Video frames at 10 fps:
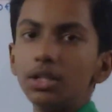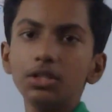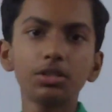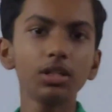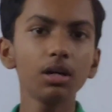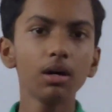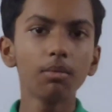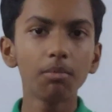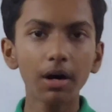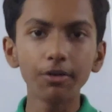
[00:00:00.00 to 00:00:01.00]
This is the
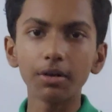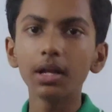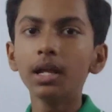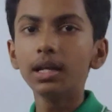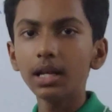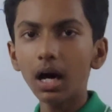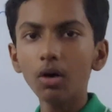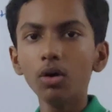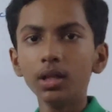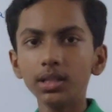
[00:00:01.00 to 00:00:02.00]
boundary.
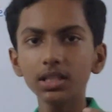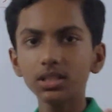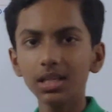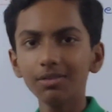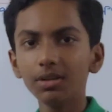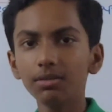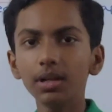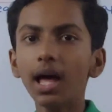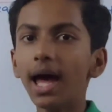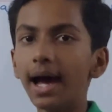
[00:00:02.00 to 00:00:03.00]
Now this thing we
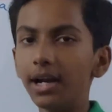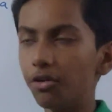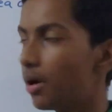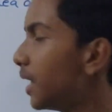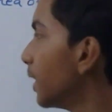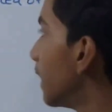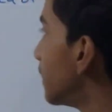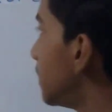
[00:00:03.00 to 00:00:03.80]
will add, right?